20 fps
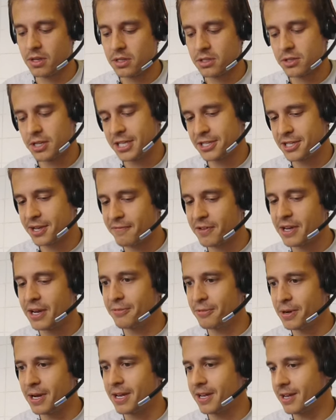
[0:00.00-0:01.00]
so that's something I,
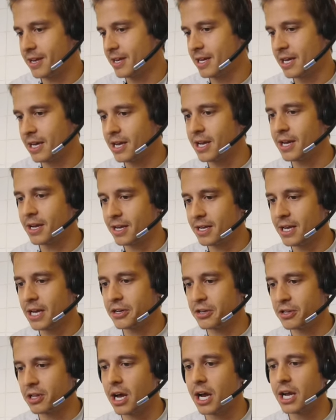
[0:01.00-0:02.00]
uh, I
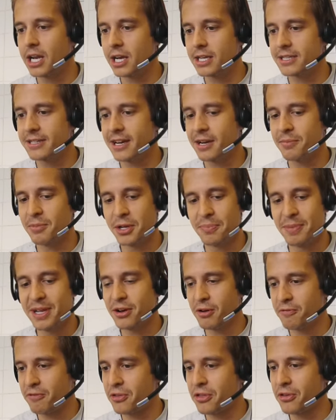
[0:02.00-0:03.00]
could highlight there, but a bit
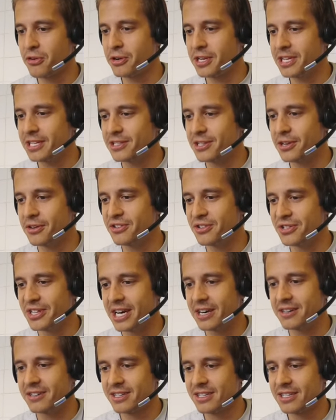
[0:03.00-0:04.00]
over 30 in total now.